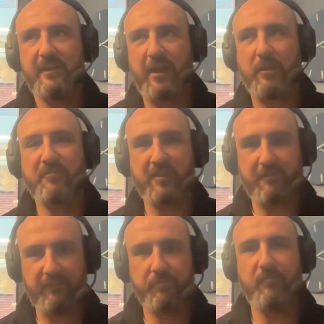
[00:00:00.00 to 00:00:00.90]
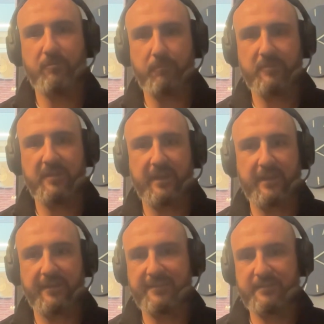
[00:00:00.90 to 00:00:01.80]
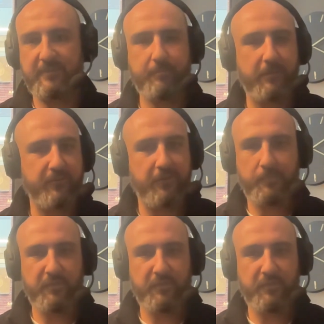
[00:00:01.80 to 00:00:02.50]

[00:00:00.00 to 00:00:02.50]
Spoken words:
And obviously your attribution modeling has to be spot on,